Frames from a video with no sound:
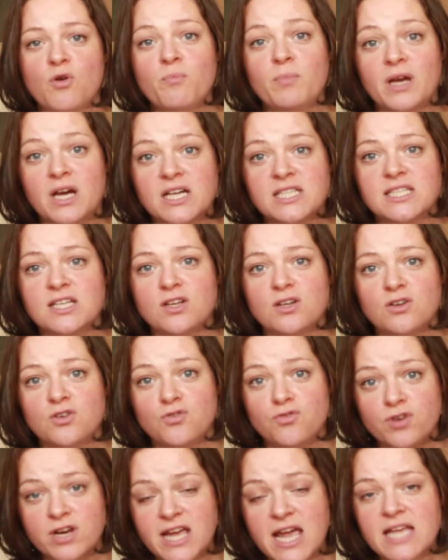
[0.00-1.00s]
because it
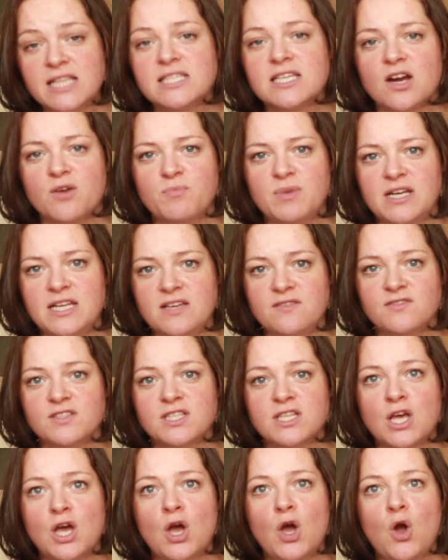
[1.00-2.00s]
creates our
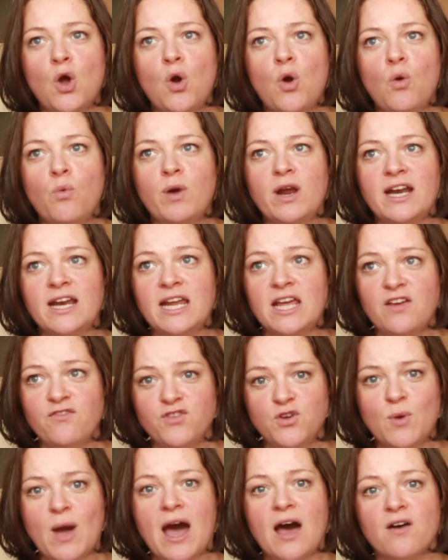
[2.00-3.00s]
beliefs,
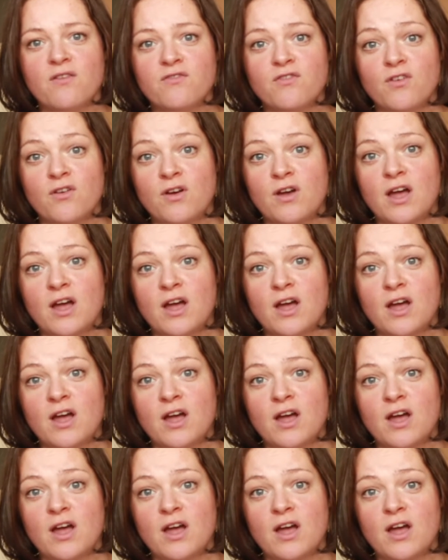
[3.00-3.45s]
if you have